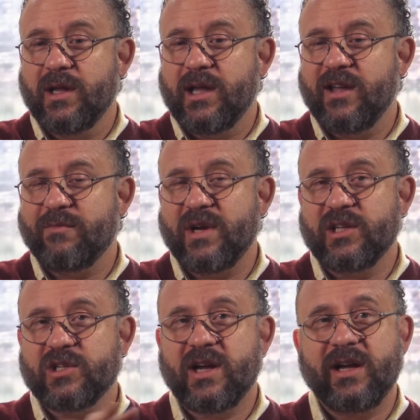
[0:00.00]
If my
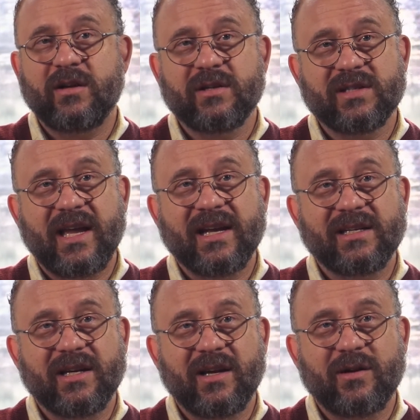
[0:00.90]
child is
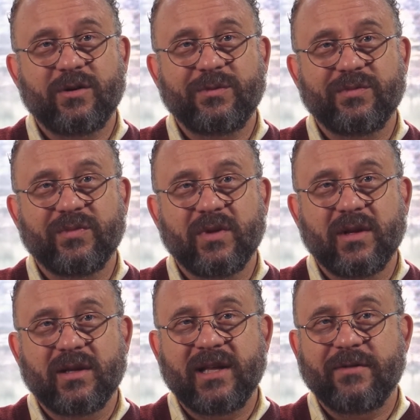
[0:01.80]
acting out,
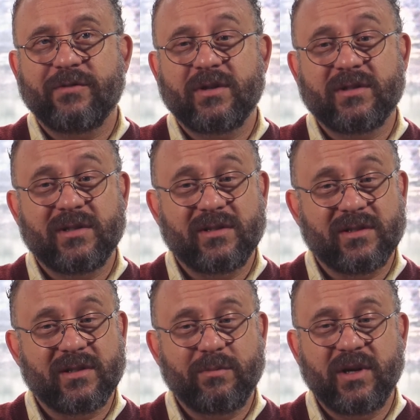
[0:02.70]
like for instance,
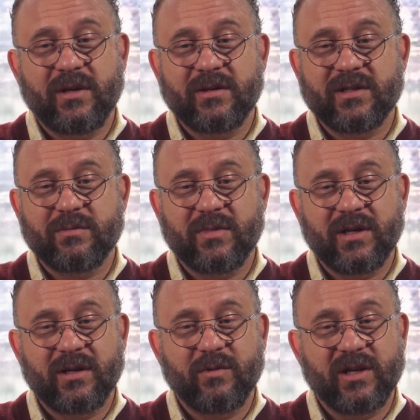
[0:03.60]
some parents
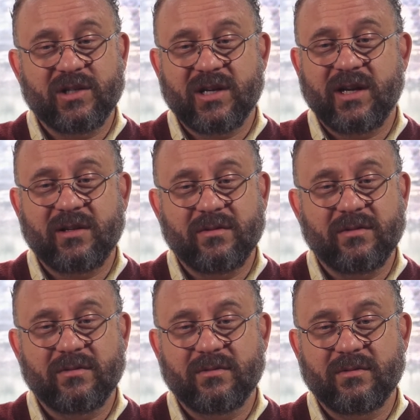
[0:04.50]
might, when a child
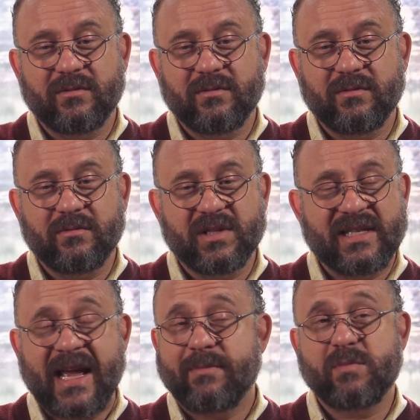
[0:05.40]

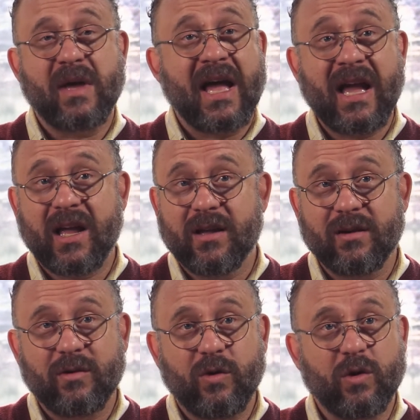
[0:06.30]
snaps back
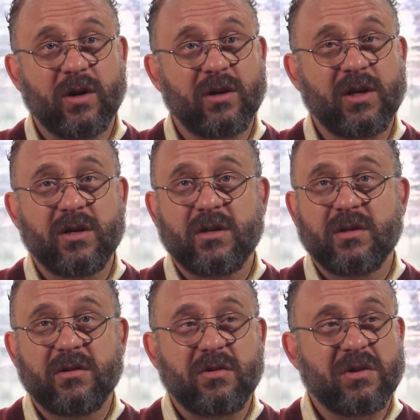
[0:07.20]
or
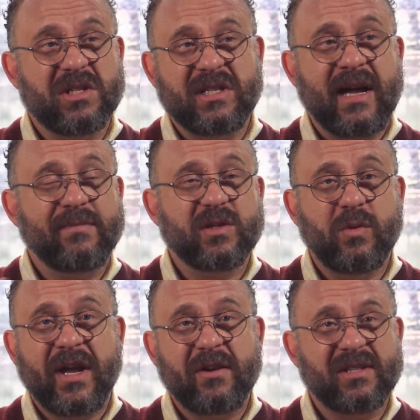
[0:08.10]
stomps
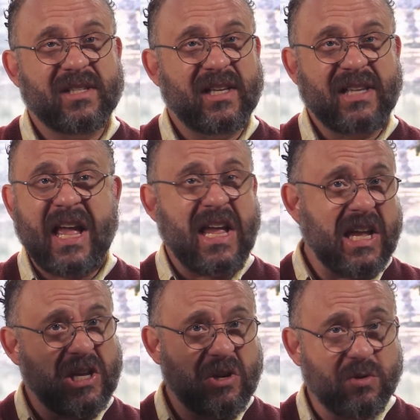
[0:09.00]
away or says, I
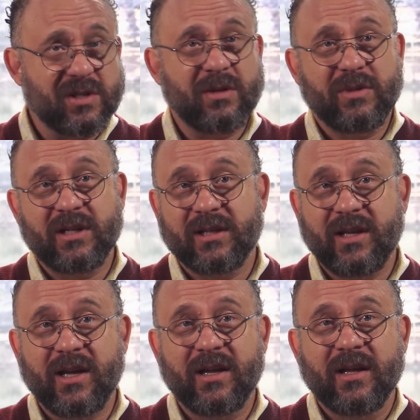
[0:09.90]
hate you, or something like
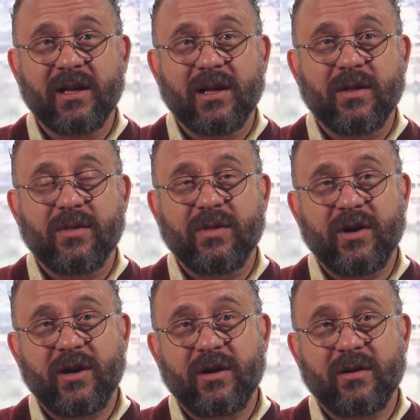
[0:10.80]
that,
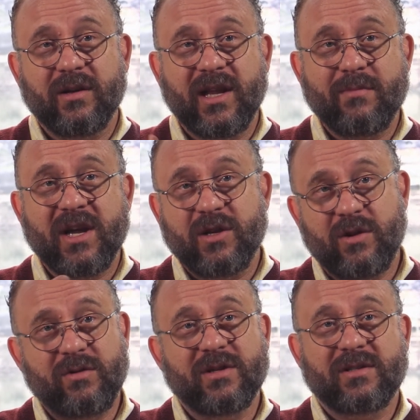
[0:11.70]
they might
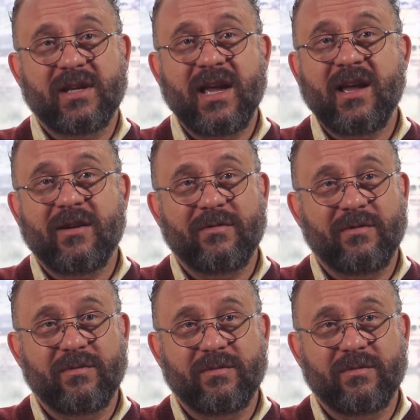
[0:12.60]
notice they have